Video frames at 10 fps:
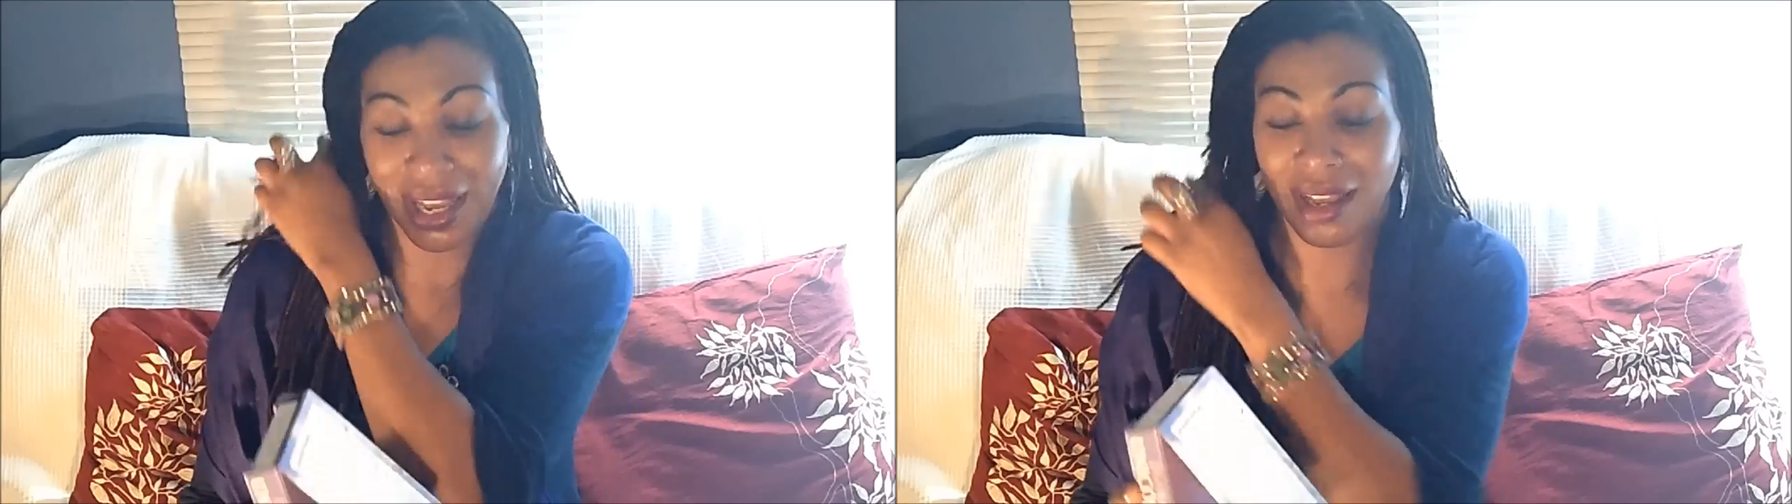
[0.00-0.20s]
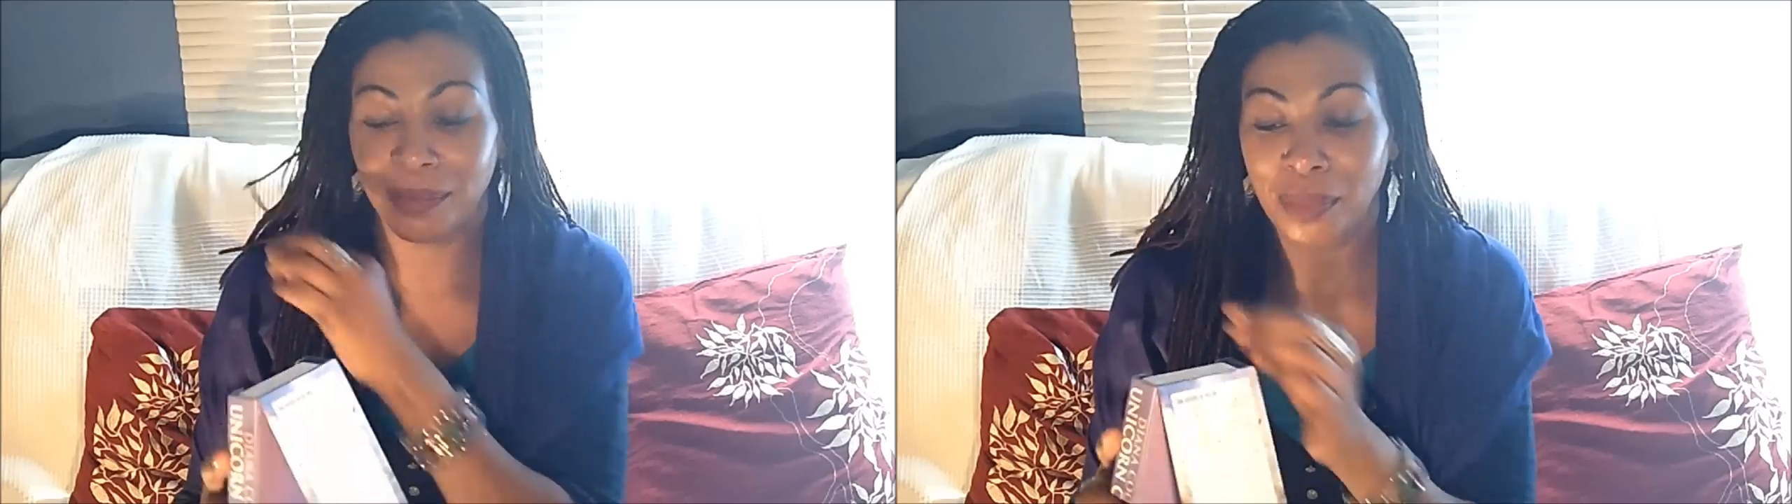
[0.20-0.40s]

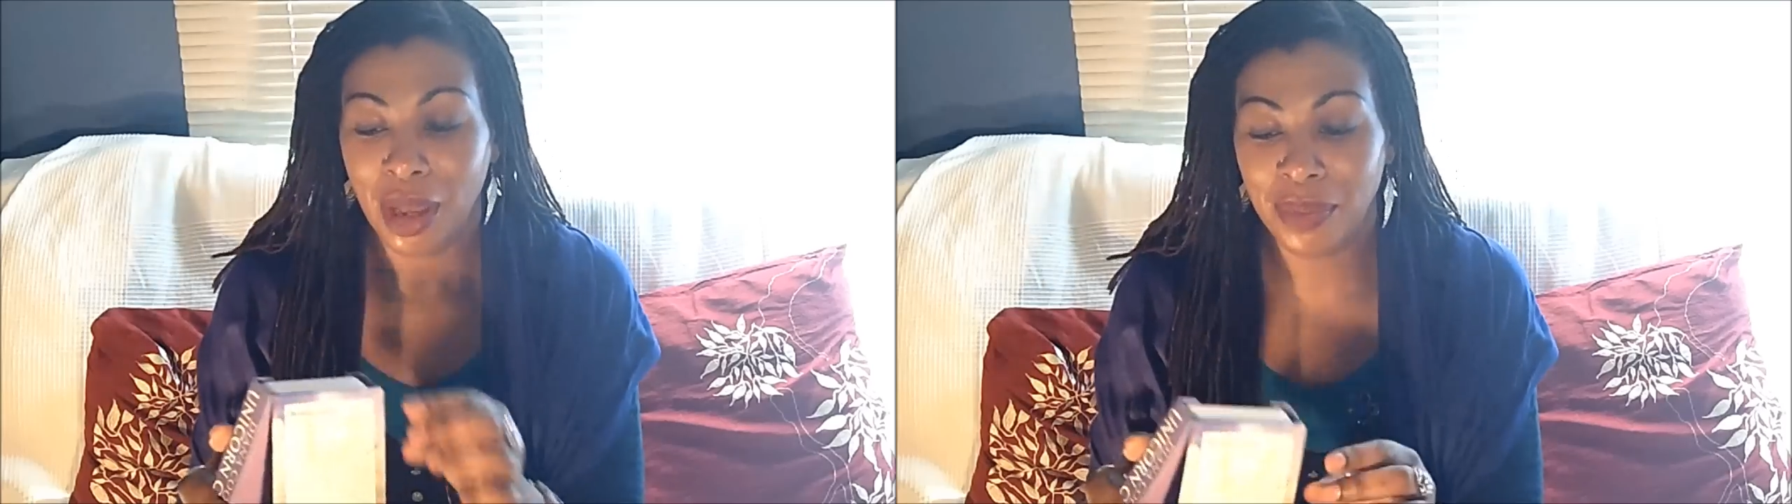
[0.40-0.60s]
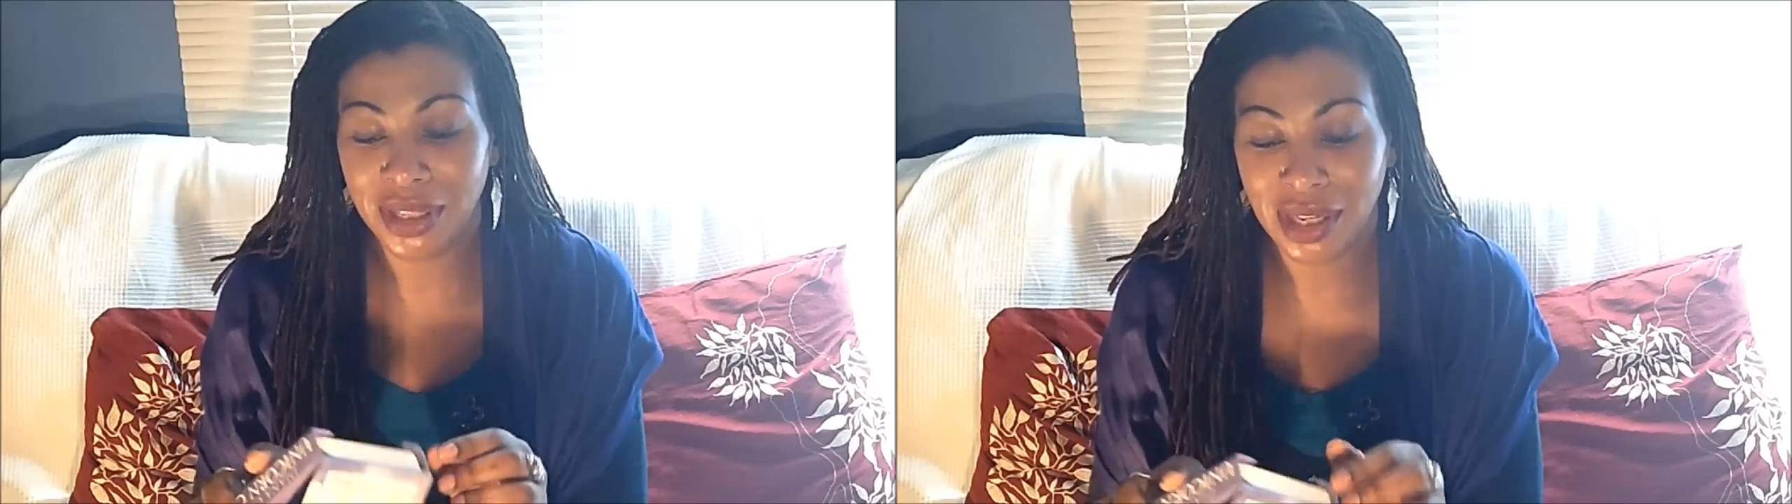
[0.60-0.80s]

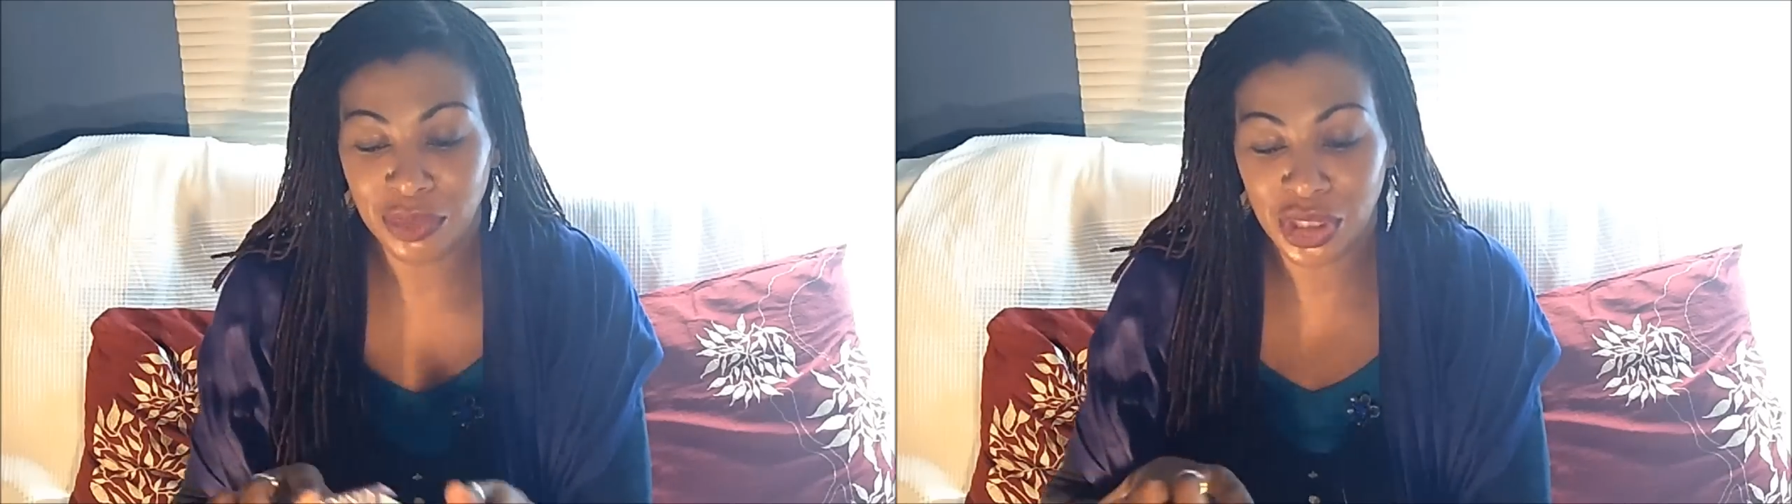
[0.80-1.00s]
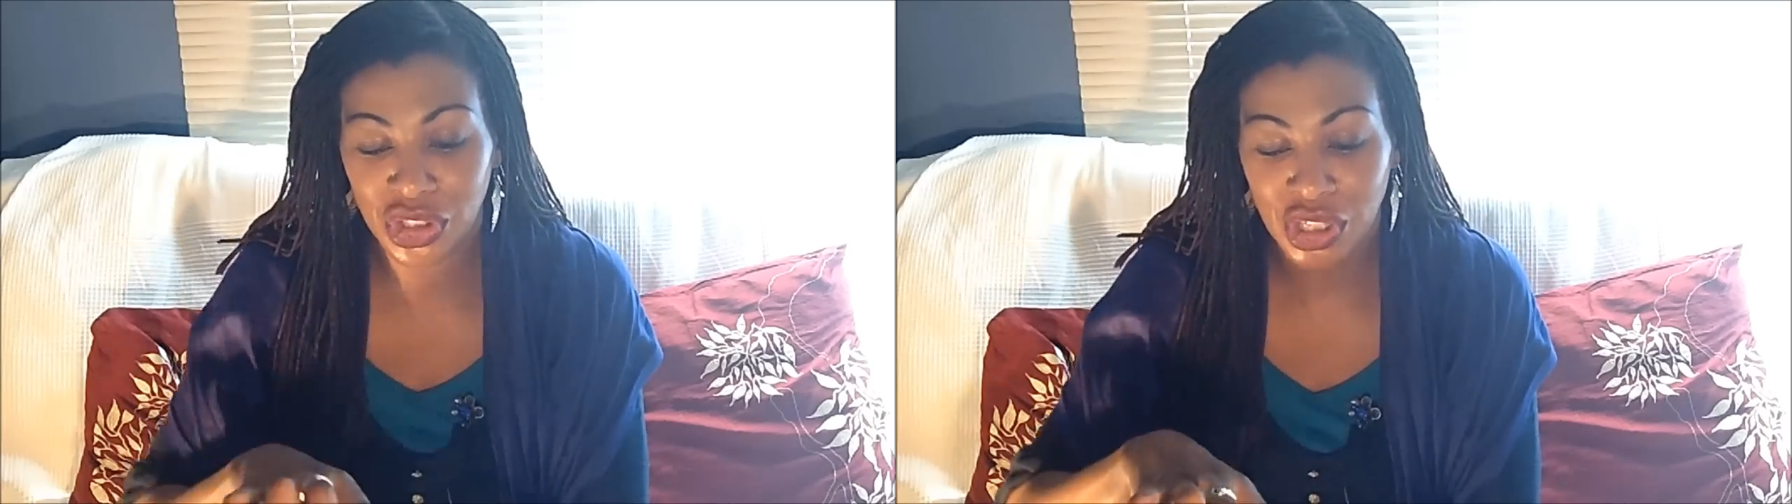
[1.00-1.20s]
But
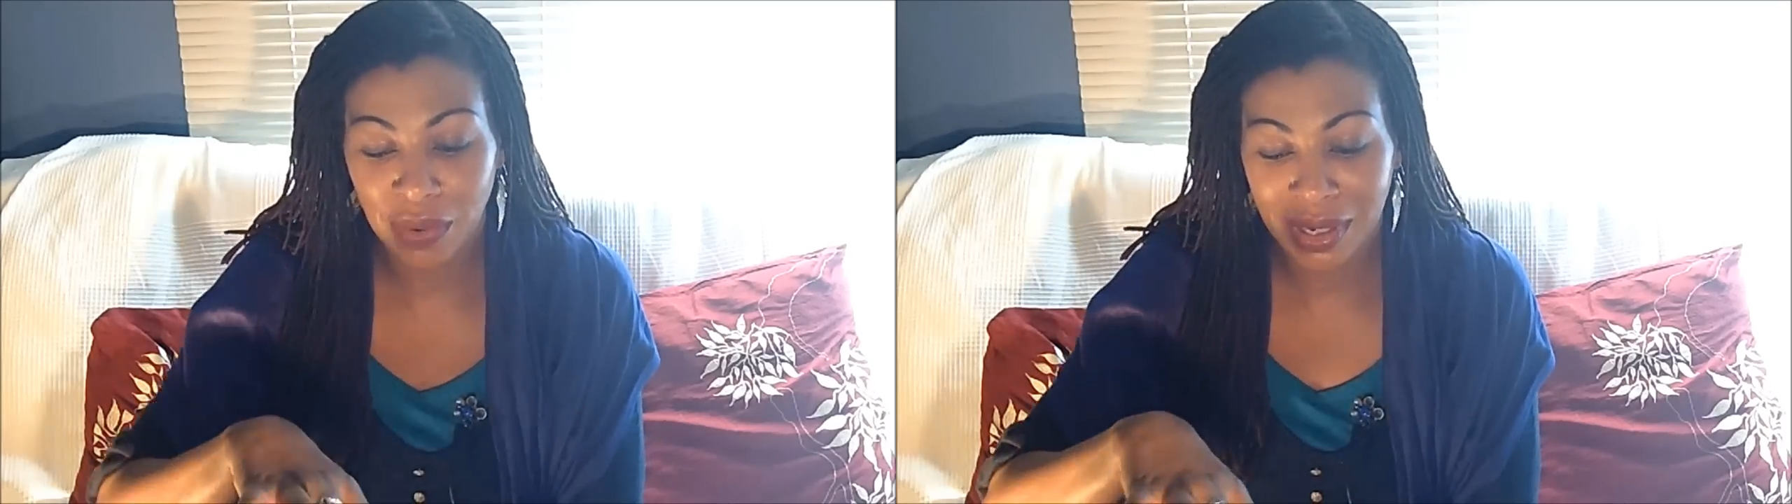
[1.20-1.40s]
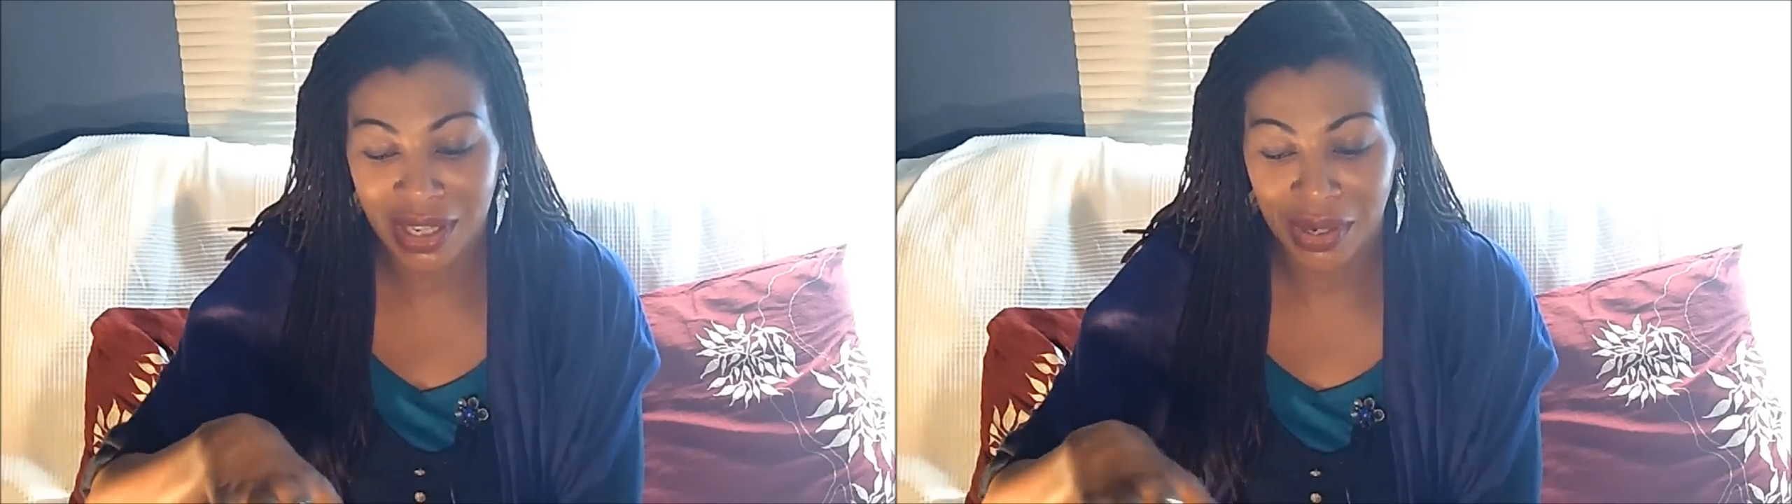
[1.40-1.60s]
I'm just showing